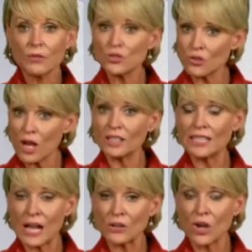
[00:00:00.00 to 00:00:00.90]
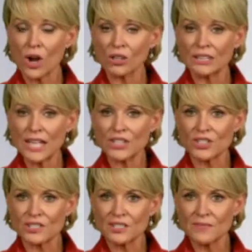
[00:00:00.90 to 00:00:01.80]
for drug and alcohol
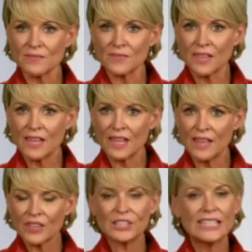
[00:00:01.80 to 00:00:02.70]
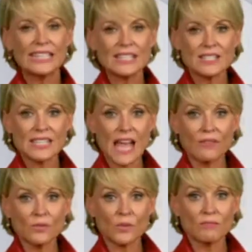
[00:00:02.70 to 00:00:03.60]
collections. The clinic is
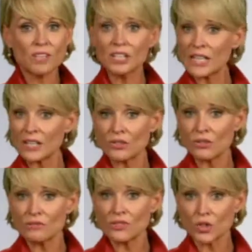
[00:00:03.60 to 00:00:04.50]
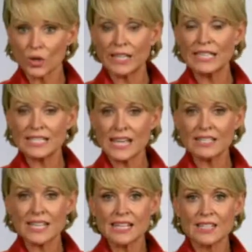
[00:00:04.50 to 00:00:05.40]
staffed with collectors, screening
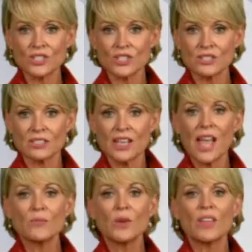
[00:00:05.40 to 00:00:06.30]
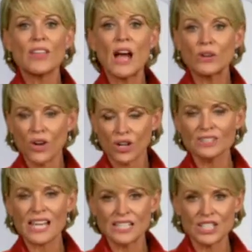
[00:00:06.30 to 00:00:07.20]
test technicians, and breath alcohol
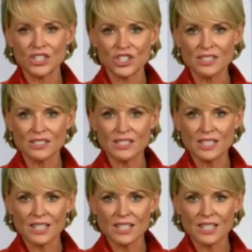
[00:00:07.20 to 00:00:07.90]
technicians.